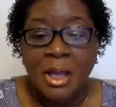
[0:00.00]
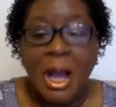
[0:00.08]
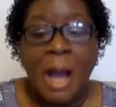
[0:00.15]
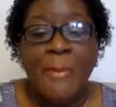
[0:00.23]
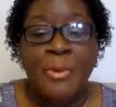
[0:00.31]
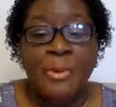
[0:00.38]

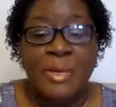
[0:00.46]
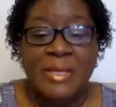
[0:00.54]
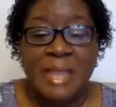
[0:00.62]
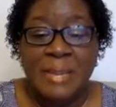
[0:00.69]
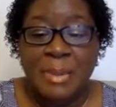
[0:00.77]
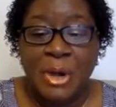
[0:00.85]
I'm going to read
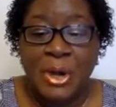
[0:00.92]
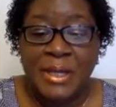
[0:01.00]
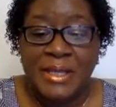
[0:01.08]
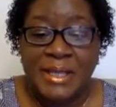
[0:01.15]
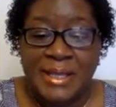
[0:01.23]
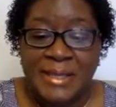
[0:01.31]
that part
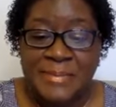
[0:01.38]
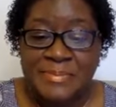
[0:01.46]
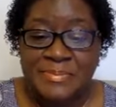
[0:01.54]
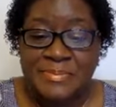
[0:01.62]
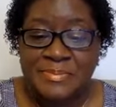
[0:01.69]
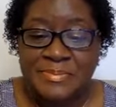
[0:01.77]
again.
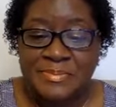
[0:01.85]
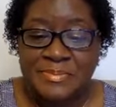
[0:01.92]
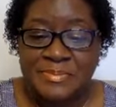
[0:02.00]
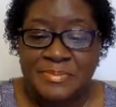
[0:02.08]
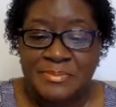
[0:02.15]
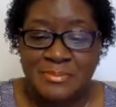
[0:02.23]

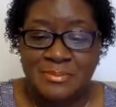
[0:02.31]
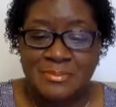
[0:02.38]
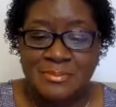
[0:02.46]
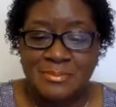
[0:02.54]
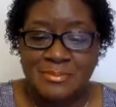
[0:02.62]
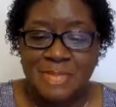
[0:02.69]

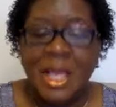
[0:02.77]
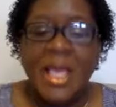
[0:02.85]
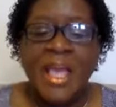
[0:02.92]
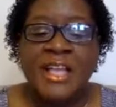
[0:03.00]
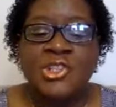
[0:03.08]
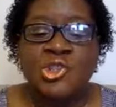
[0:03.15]

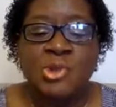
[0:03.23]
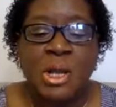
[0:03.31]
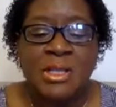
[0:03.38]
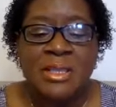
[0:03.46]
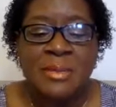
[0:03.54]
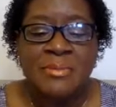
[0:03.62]

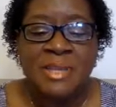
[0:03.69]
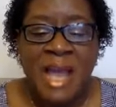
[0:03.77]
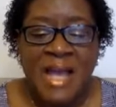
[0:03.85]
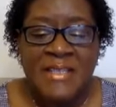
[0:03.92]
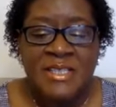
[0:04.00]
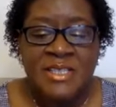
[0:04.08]
Instruct them
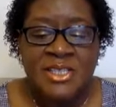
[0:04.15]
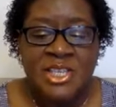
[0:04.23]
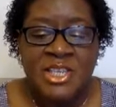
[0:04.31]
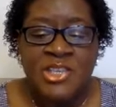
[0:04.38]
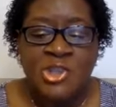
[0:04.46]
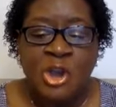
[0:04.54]
not to
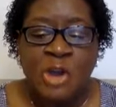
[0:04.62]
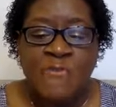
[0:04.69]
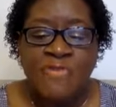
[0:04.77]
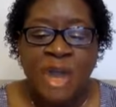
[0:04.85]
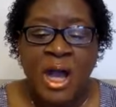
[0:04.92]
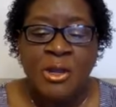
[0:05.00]
teach or
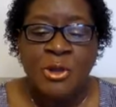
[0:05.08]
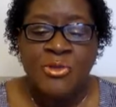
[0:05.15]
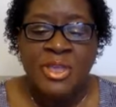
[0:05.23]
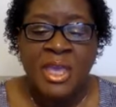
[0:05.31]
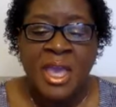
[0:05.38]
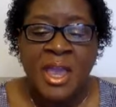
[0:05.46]
follow
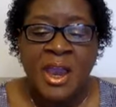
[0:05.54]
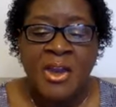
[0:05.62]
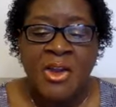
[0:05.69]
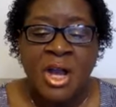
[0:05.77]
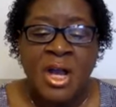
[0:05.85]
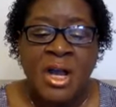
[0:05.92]
the
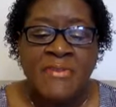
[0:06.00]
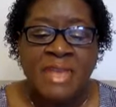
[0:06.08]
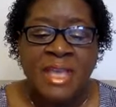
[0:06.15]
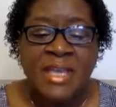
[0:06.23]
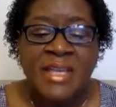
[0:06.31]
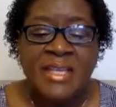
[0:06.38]
error of
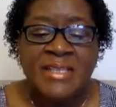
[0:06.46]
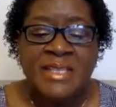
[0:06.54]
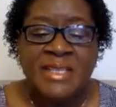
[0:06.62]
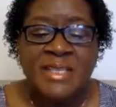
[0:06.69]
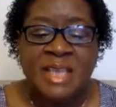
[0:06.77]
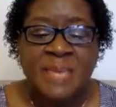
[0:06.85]
any
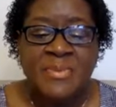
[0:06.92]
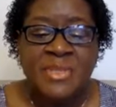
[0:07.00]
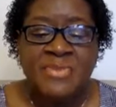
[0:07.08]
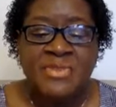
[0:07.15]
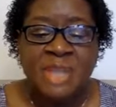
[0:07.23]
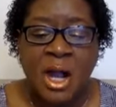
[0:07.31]

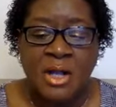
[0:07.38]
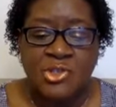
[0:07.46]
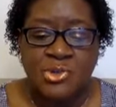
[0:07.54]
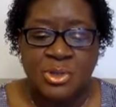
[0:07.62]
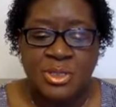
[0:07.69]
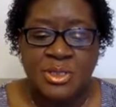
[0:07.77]
deceptive
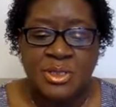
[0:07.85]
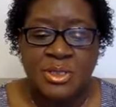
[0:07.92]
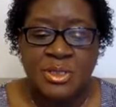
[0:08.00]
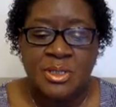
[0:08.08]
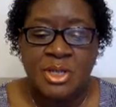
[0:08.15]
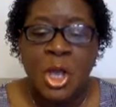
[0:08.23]
doctrines,
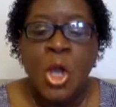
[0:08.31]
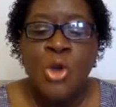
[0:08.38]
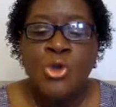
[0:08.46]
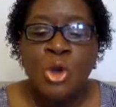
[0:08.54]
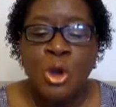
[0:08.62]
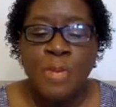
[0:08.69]

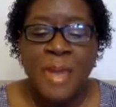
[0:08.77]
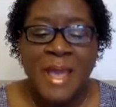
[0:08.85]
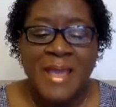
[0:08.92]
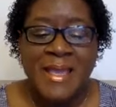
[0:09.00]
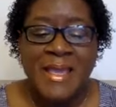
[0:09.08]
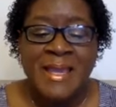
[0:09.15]
nor
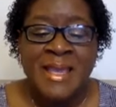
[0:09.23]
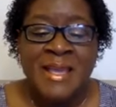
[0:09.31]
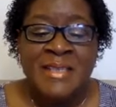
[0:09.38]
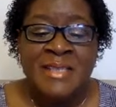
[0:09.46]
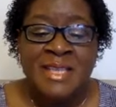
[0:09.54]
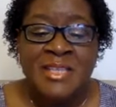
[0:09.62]
pay any
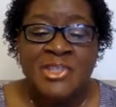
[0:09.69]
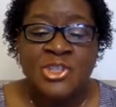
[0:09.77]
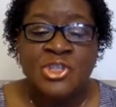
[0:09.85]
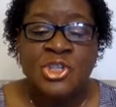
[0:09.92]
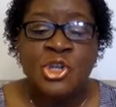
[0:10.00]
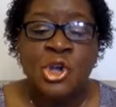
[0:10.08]

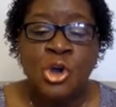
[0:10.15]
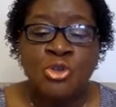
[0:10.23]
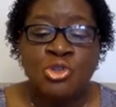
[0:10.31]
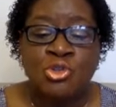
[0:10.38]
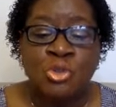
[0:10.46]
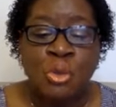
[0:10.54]
attention to
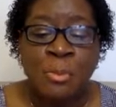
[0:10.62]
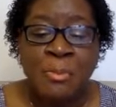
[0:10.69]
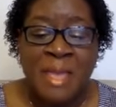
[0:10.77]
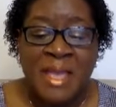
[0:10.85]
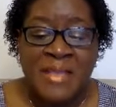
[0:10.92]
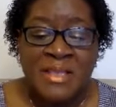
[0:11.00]
cultural
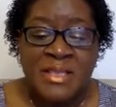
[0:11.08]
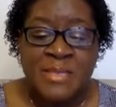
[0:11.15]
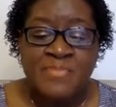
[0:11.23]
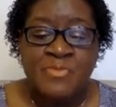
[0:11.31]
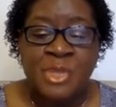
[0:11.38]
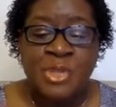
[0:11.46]
myths,
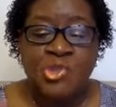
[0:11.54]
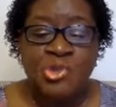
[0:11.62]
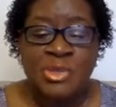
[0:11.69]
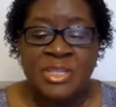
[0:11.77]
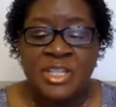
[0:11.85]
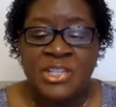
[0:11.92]

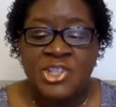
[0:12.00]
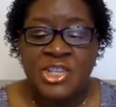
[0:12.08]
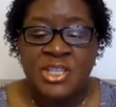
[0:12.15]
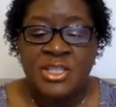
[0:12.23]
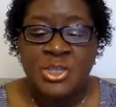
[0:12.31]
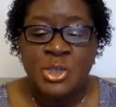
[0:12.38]

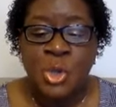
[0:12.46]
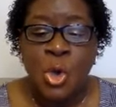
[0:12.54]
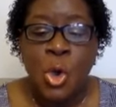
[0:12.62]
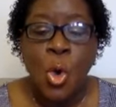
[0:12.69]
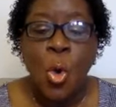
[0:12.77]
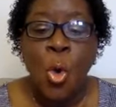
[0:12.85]
traditions,
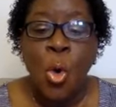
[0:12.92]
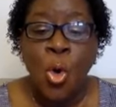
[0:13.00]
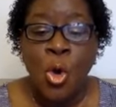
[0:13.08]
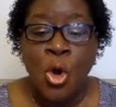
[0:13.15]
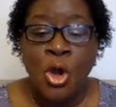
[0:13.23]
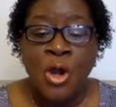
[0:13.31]

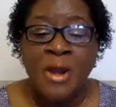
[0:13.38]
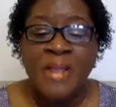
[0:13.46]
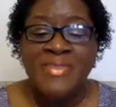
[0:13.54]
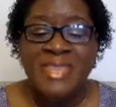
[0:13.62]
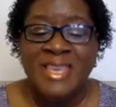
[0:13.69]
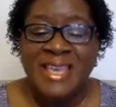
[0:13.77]
or
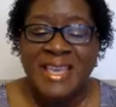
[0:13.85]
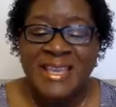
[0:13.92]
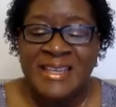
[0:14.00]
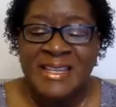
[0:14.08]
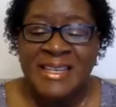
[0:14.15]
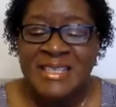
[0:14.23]
the
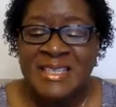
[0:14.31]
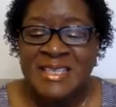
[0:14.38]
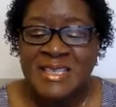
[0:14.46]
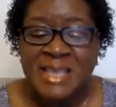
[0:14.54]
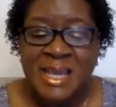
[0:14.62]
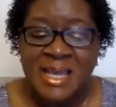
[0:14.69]
endless
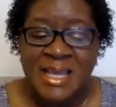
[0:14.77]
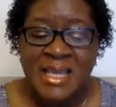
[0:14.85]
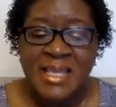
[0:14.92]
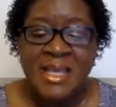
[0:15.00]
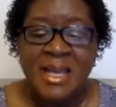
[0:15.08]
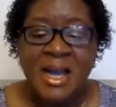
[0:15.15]

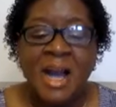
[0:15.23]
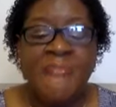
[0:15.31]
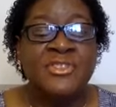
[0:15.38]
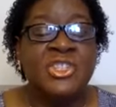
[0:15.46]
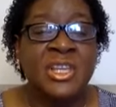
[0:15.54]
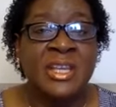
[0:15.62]
study
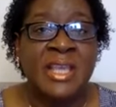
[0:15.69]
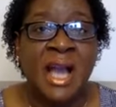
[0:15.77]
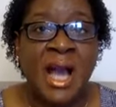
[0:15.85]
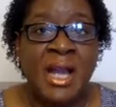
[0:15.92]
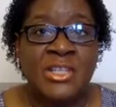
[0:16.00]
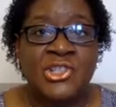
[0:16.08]
of
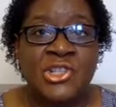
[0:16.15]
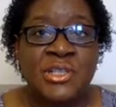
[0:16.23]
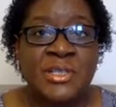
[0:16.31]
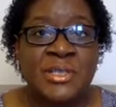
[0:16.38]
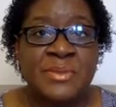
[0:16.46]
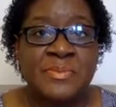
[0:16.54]

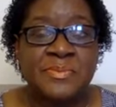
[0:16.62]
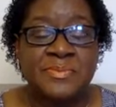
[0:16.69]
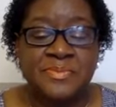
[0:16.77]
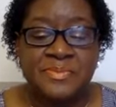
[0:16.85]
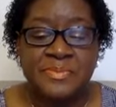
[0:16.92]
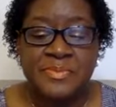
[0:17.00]
genealogies.
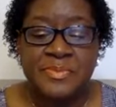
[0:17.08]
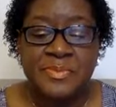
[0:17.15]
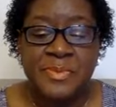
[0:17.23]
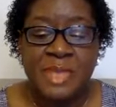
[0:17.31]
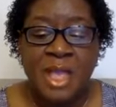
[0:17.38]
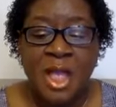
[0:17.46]

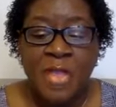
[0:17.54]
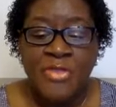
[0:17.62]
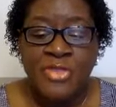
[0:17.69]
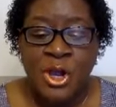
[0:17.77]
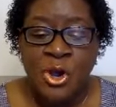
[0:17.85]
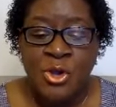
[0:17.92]

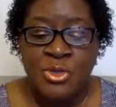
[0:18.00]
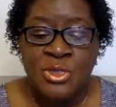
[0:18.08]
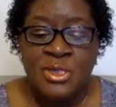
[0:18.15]
Those